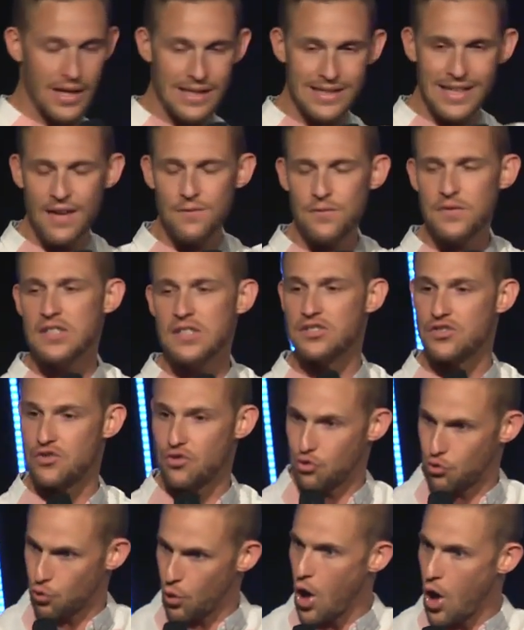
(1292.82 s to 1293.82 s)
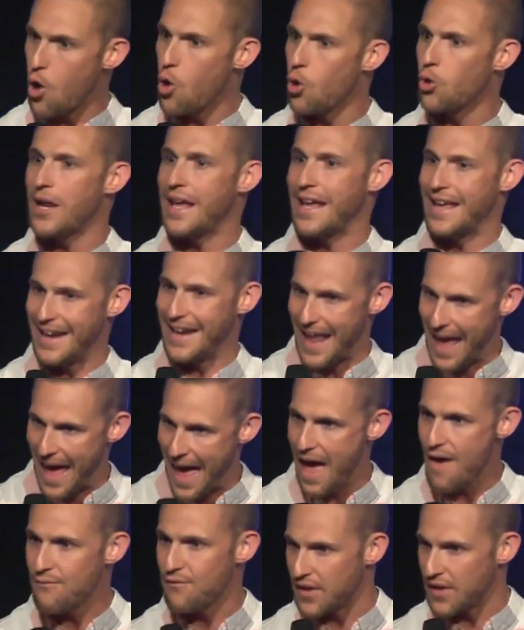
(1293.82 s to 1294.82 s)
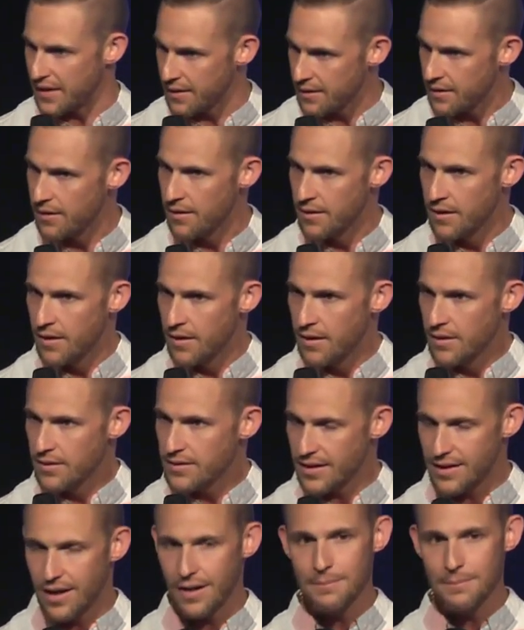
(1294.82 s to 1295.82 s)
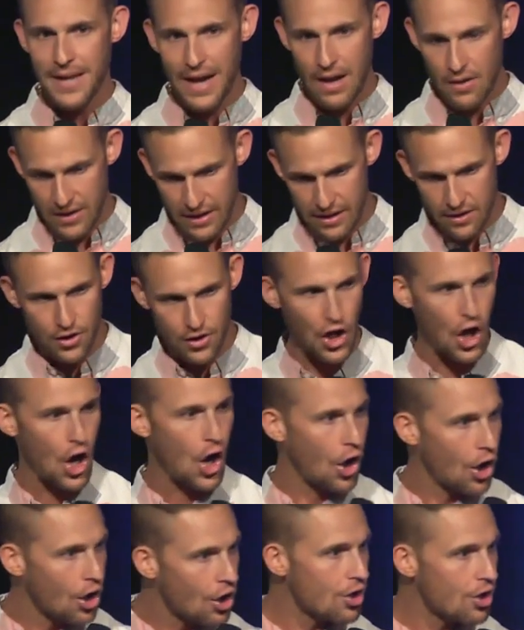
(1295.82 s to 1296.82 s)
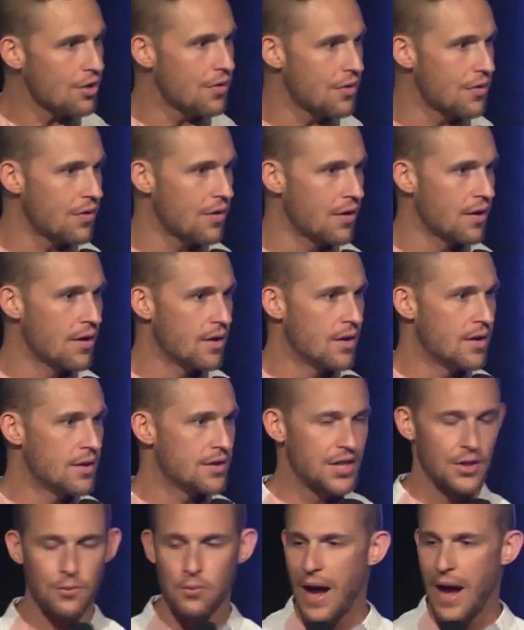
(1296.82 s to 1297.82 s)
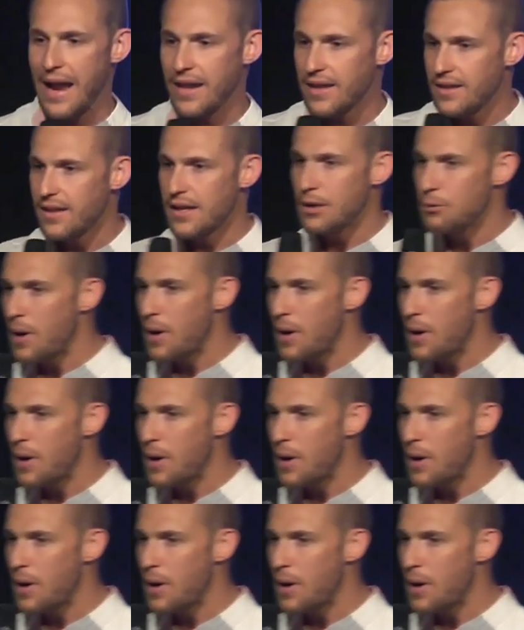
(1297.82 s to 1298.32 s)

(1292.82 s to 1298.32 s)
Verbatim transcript: He left His throne in heaven to come down here to earth to radically